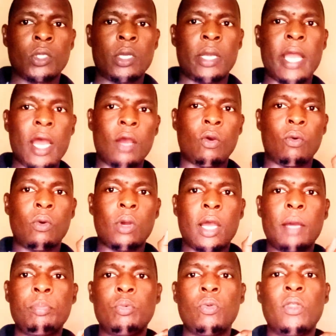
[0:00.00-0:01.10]
Now,
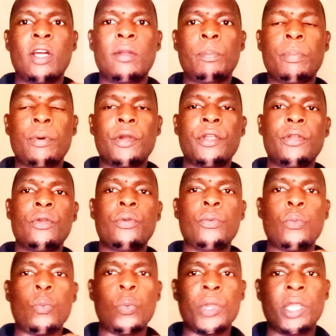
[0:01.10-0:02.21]
up to that point,
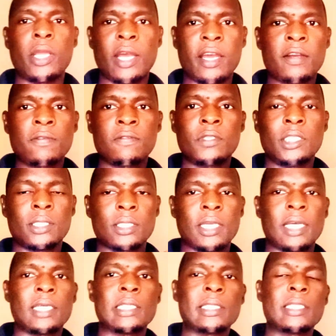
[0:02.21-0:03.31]
we have
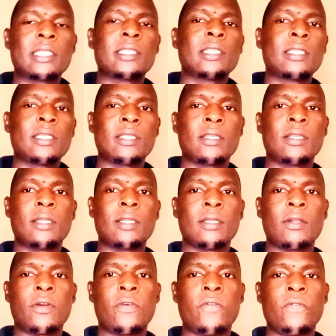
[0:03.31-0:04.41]
discussed
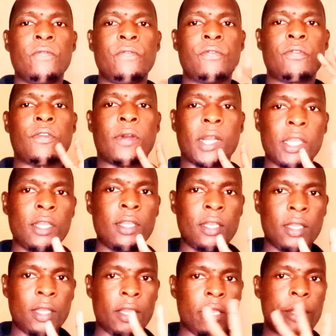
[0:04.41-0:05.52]
3
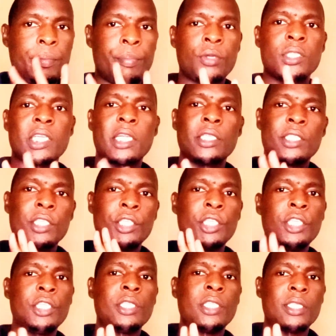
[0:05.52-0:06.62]
important
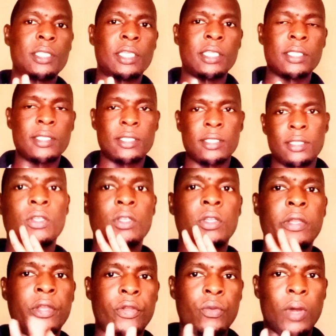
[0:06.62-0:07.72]
indices
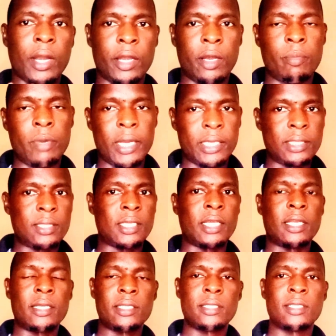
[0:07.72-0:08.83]
in your red blood
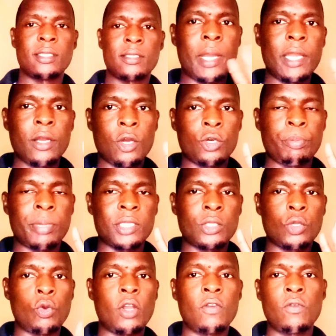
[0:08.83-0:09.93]
cells: mean
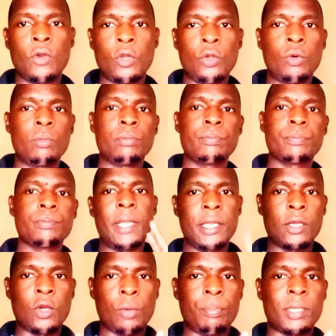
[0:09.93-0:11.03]
corpuscular volume,
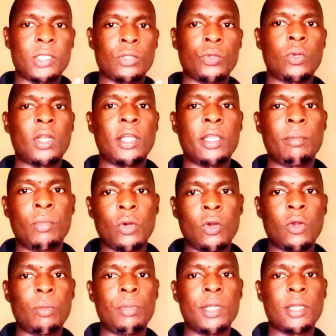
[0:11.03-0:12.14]
mean corpuscular
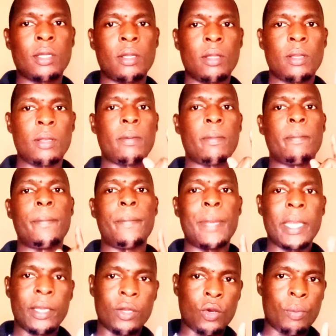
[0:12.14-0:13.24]
hemoglobin,
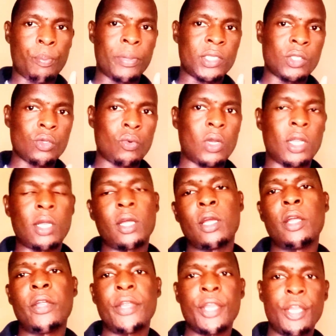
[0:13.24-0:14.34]
mean corpuscular
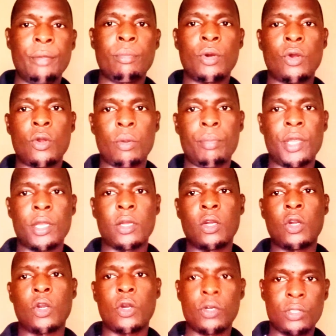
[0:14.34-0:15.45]
hemoglobin
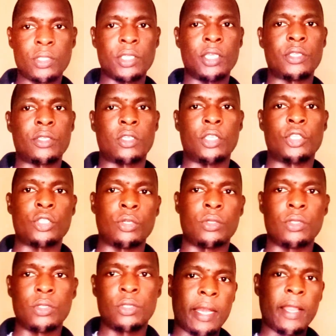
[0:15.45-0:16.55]

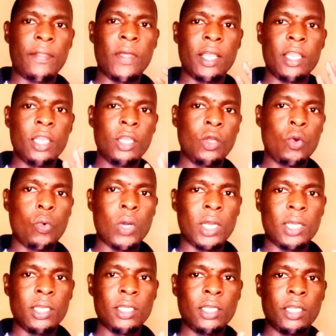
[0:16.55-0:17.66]
concentrations. Another
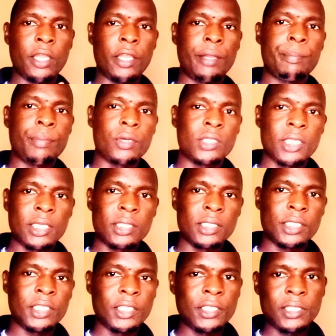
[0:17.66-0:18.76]
equally important
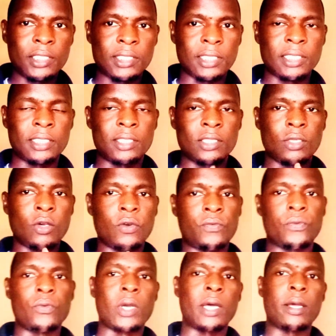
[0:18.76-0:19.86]
indices
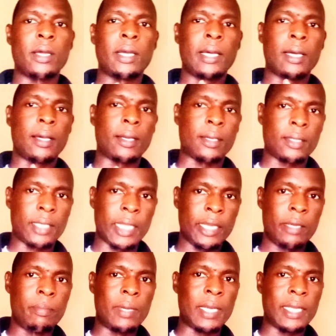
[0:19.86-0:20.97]
of your
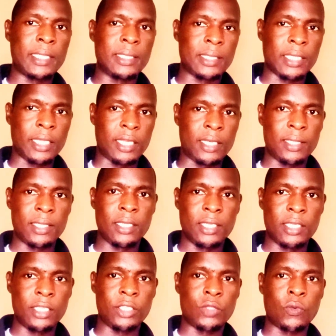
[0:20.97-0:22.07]
red blood cell
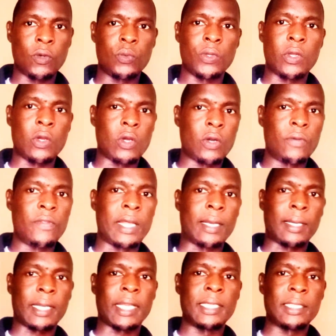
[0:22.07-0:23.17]
is what we call the
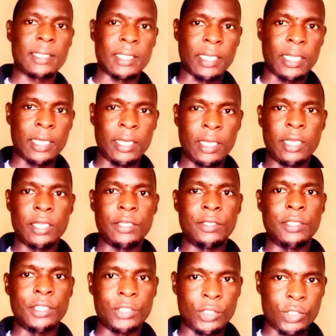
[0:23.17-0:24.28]
red cell
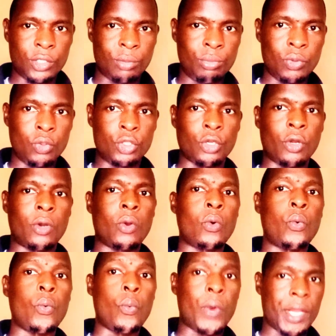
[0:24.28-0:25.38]
distribution
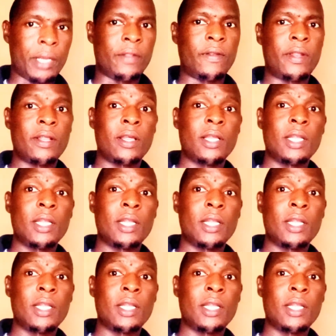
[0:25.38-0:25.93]
width.